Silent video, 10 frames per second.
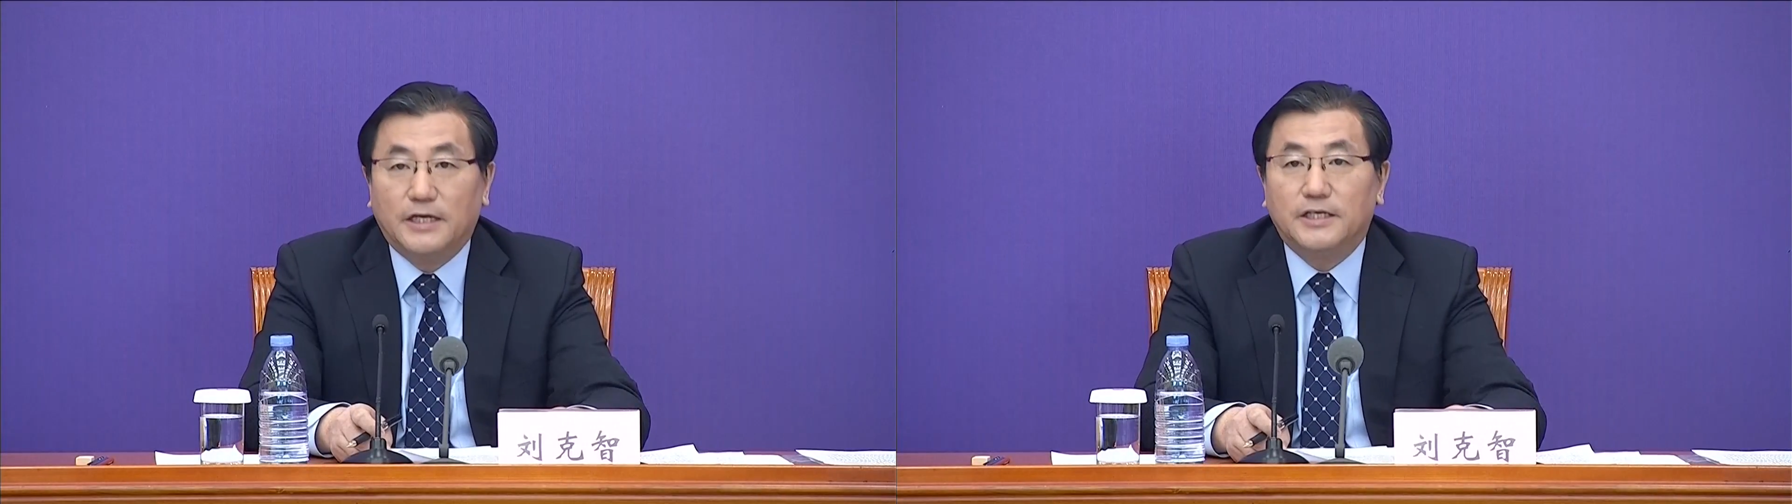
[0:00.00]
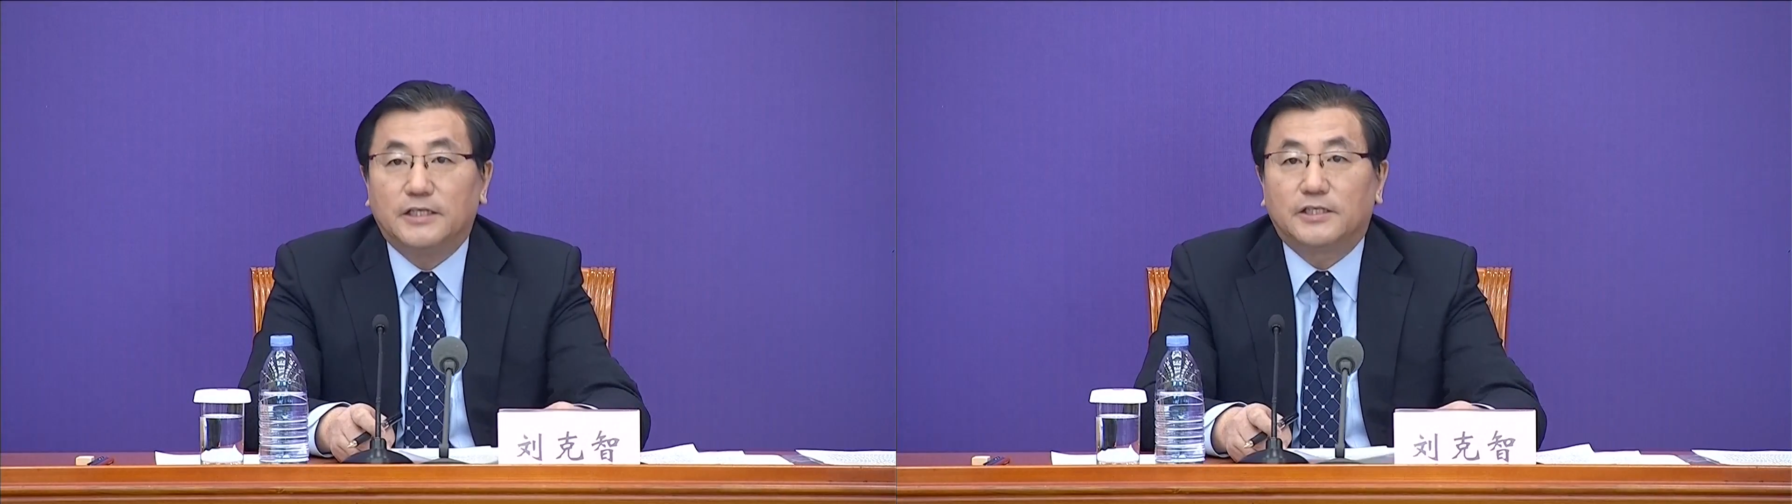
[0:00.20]

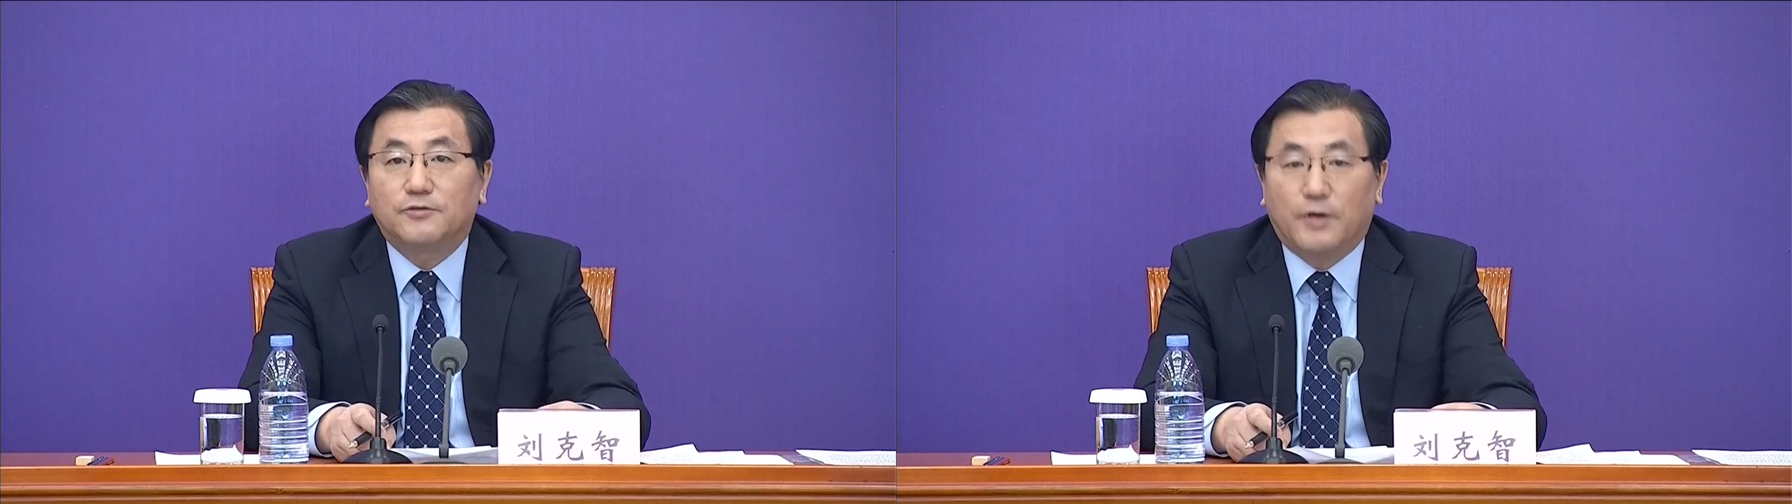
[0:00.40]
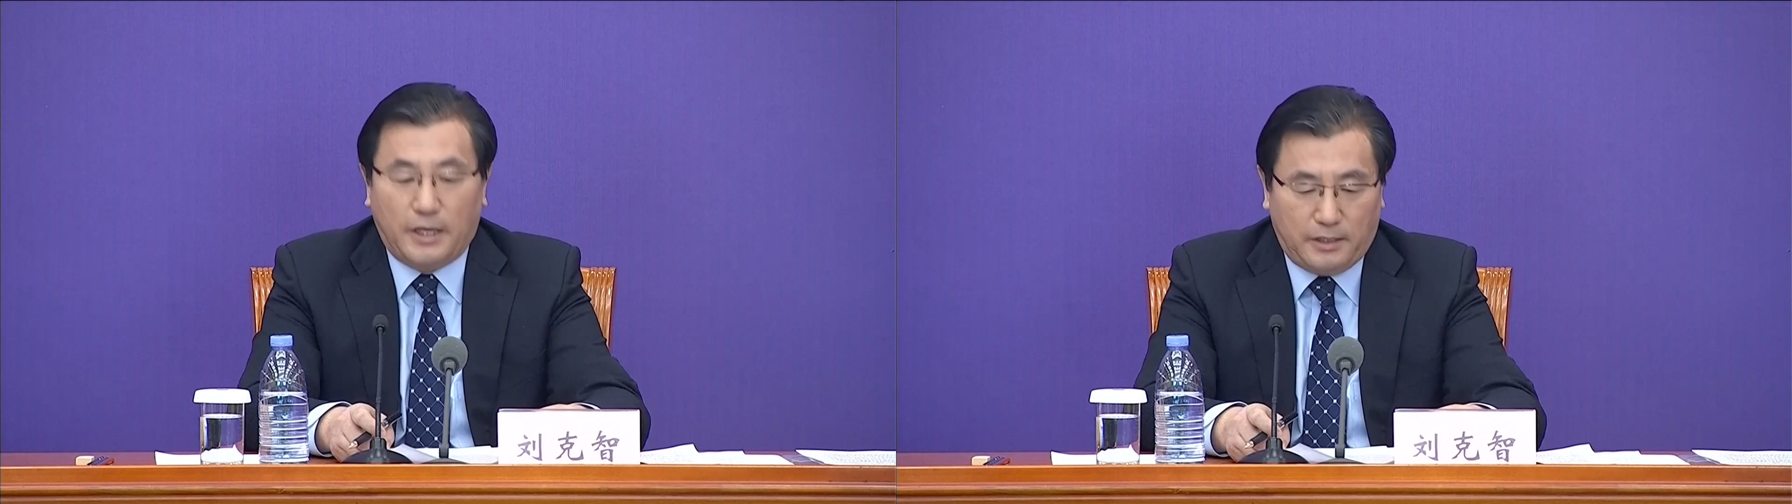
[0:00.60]
We
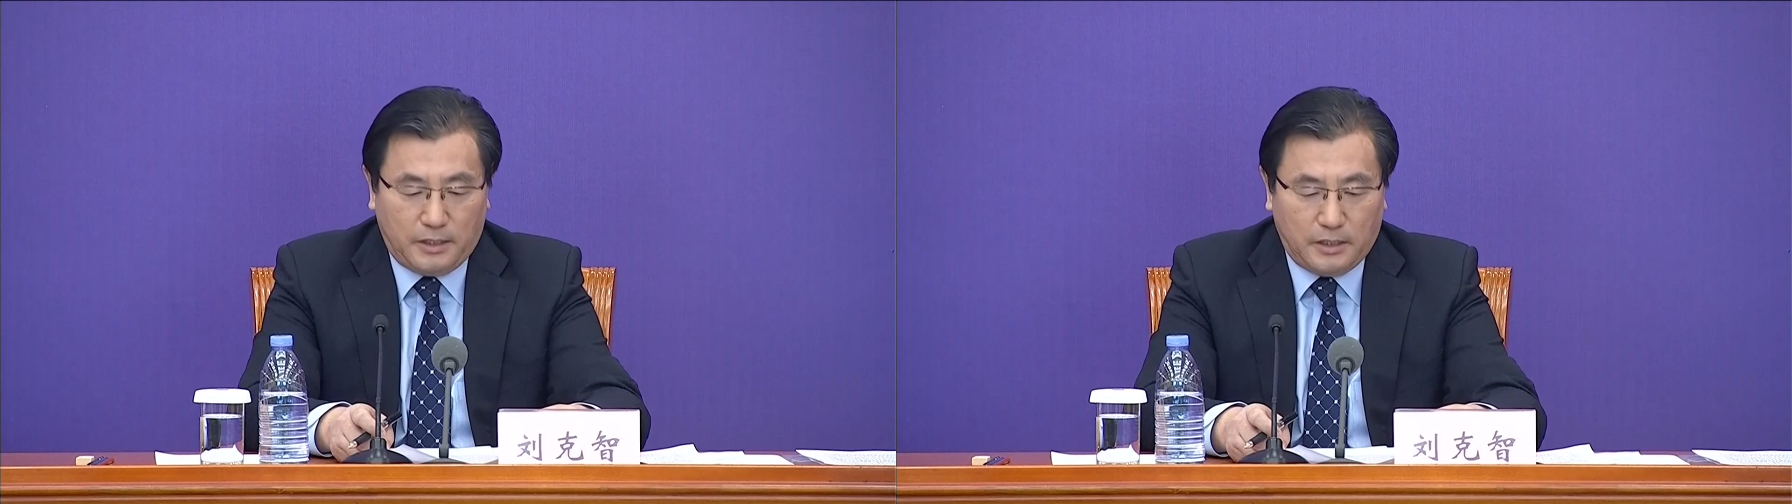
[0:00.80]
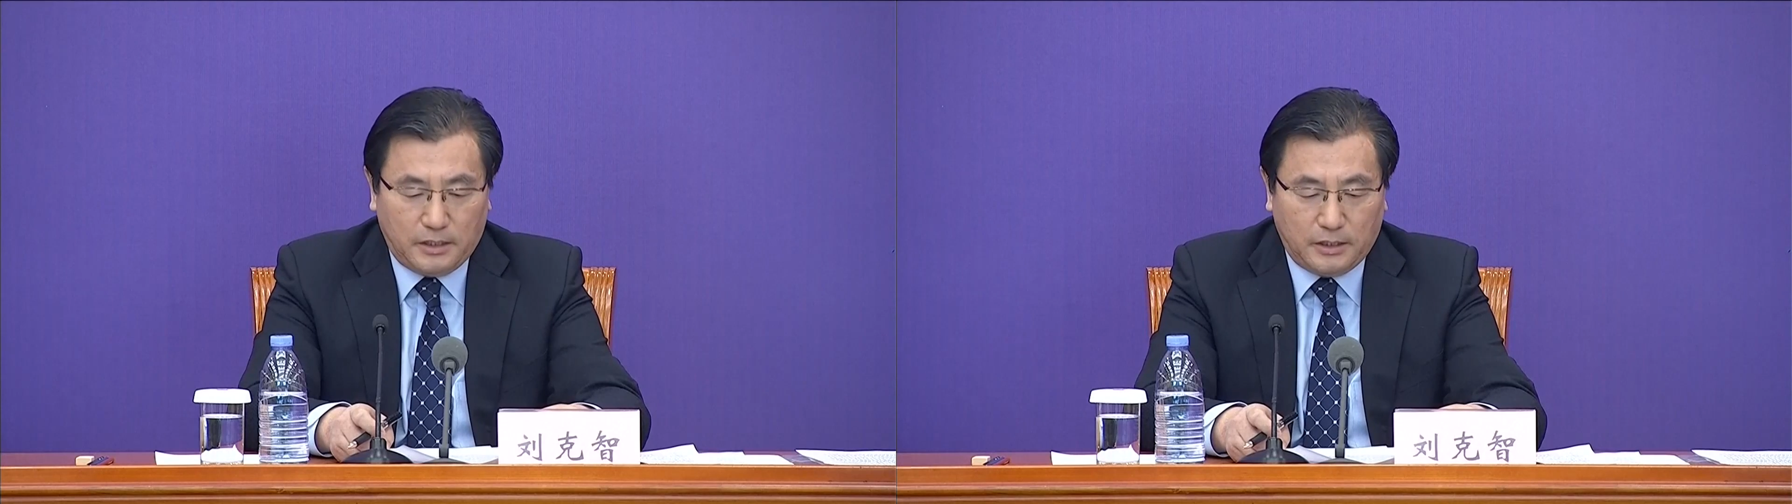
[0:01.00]
collaborated
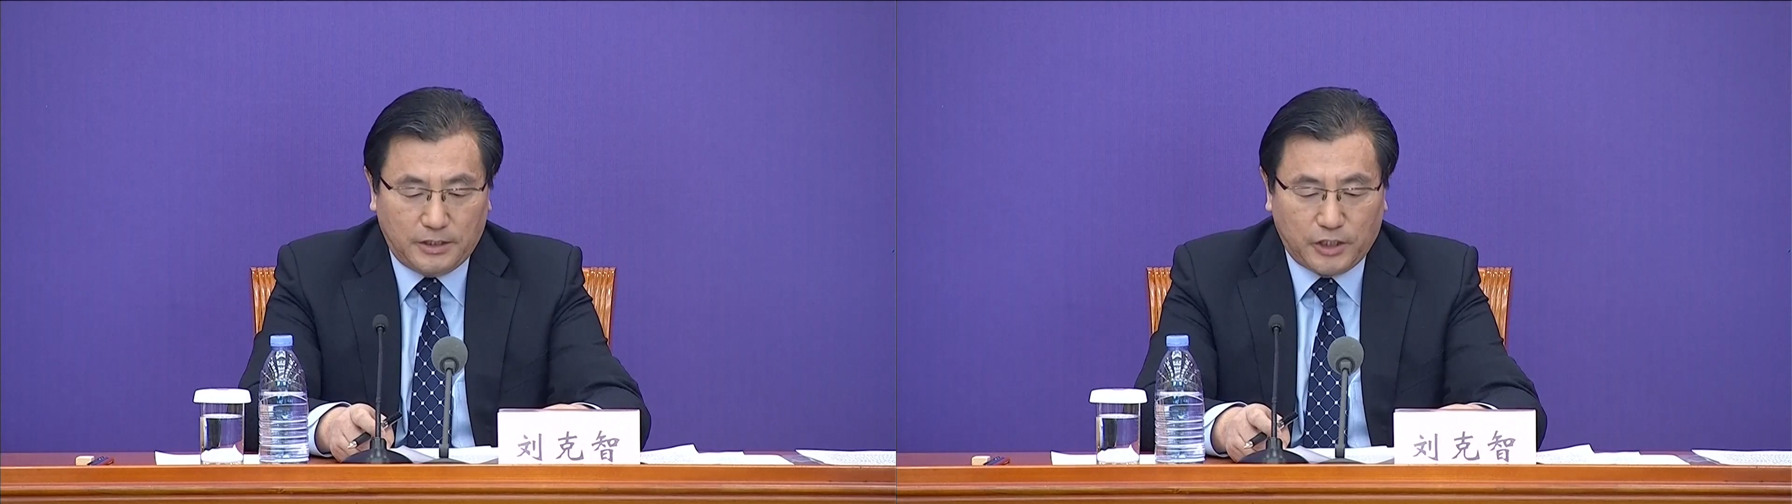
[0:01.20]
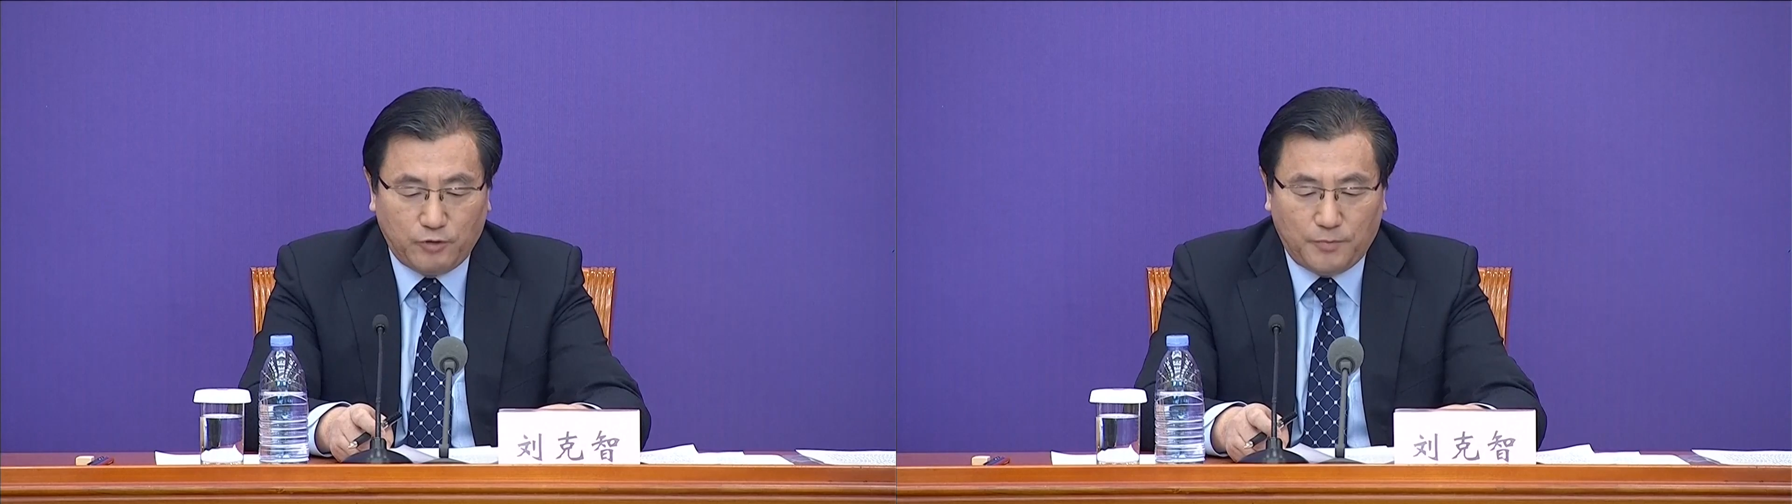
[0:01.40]
with
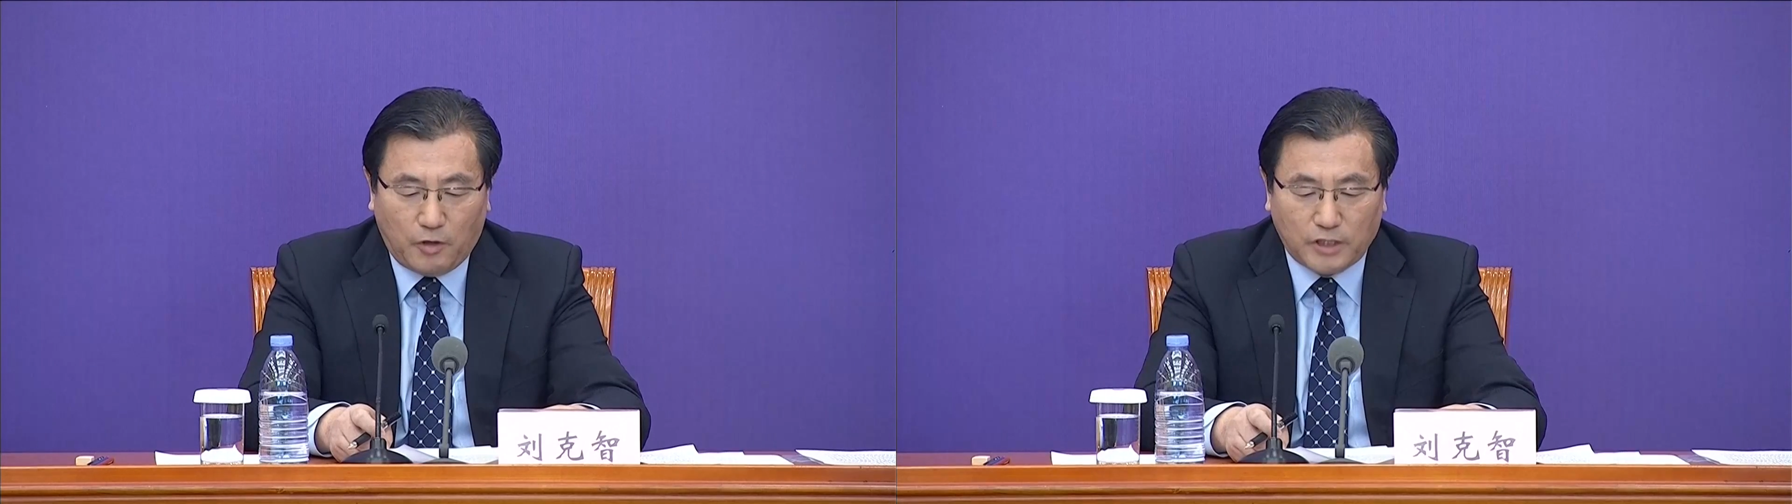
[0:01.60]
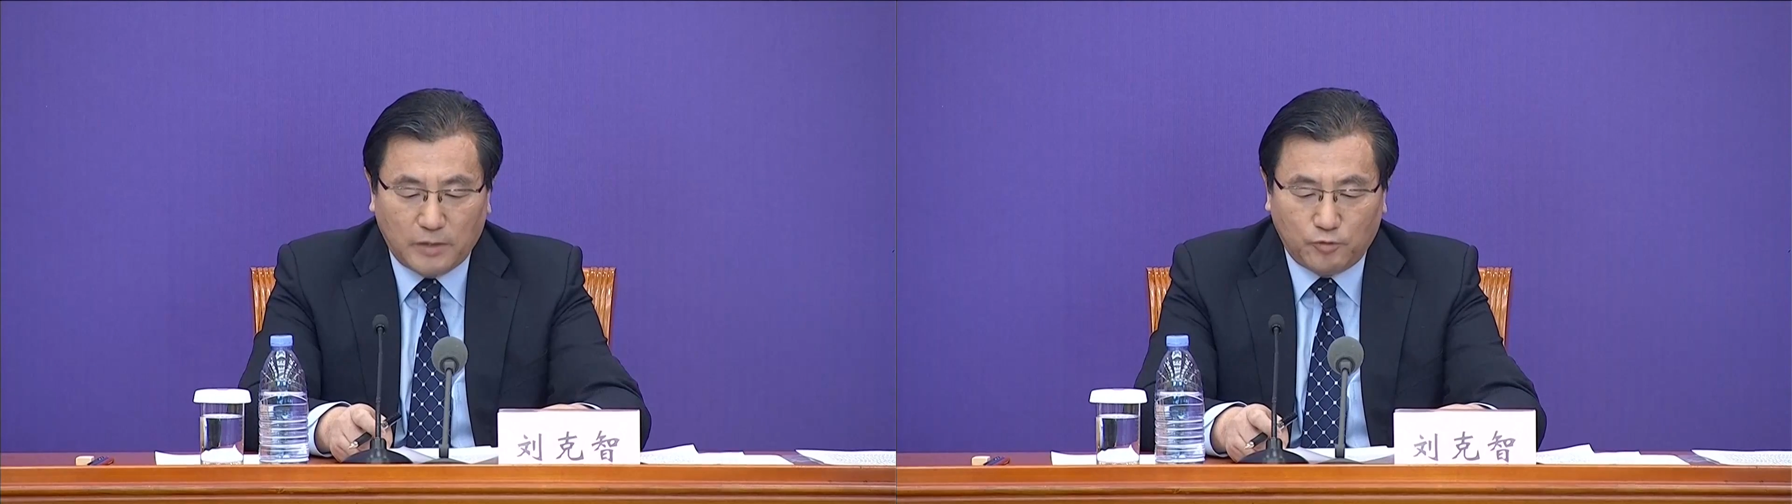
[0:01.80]

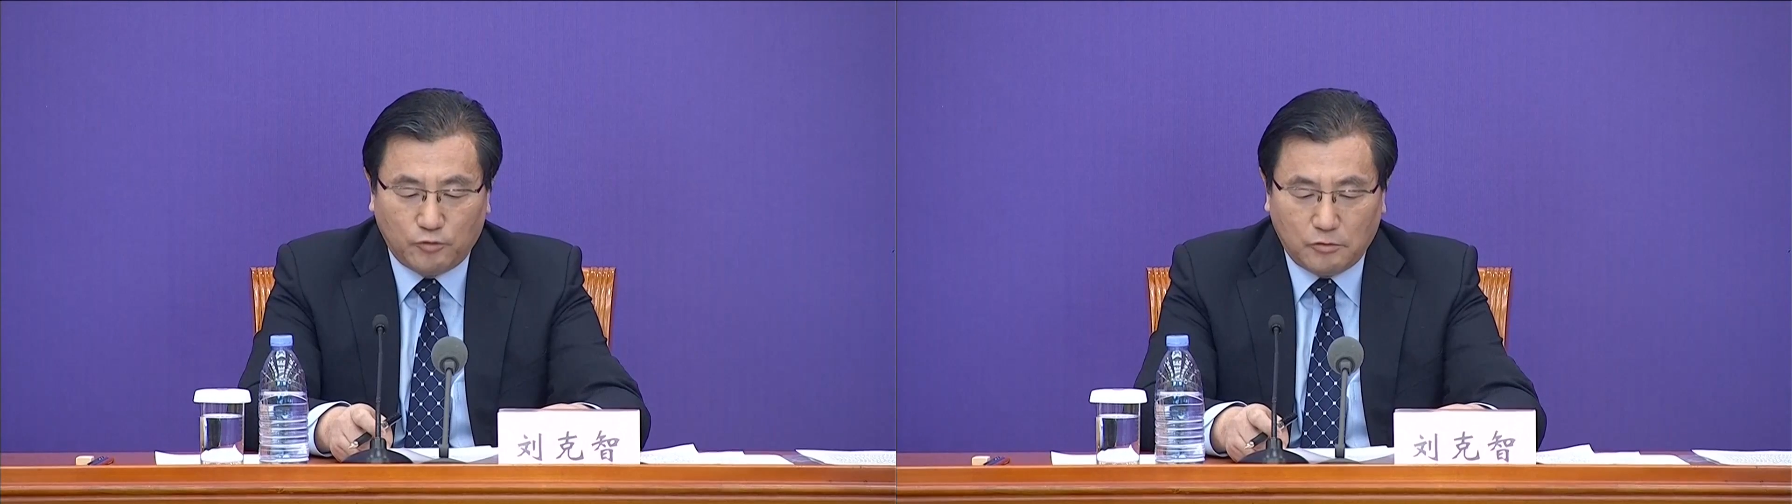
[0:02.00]
NDRC,